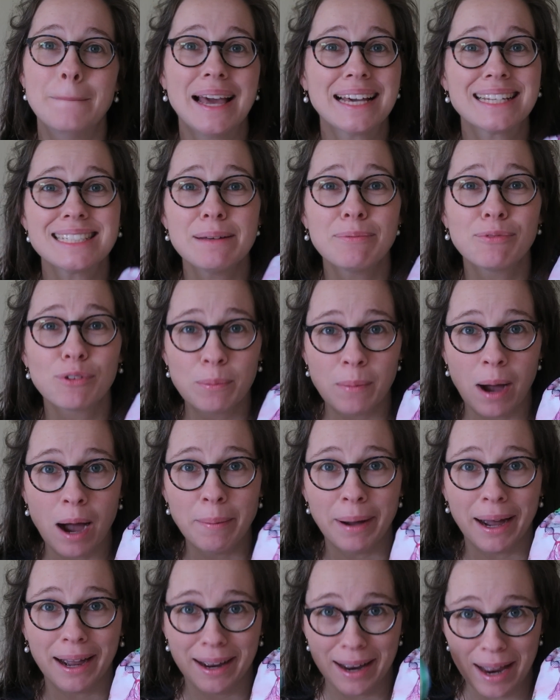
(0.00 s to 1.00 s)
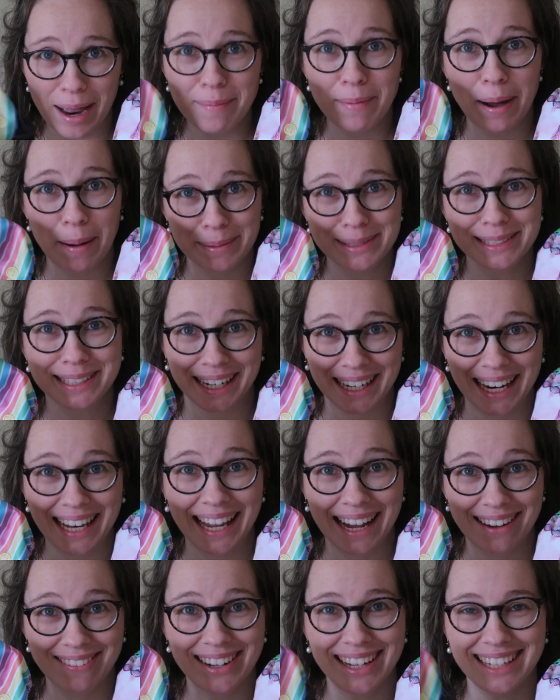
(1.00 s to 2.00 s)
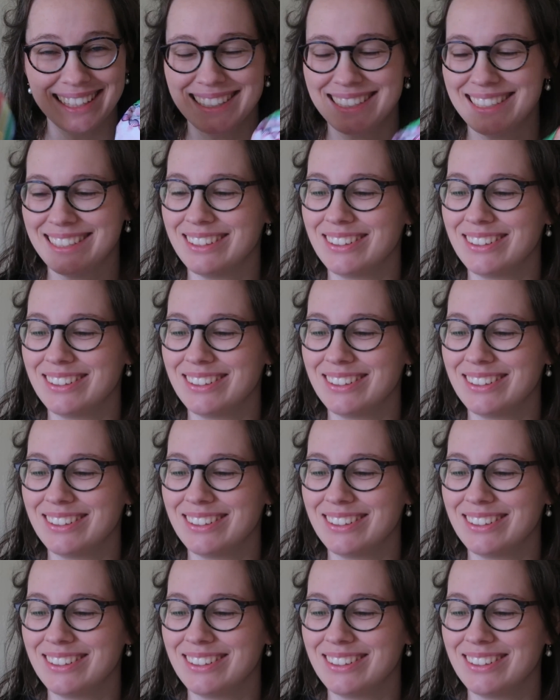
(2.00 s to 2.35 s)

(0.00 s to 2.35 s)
except for mama. Mama's going to love it.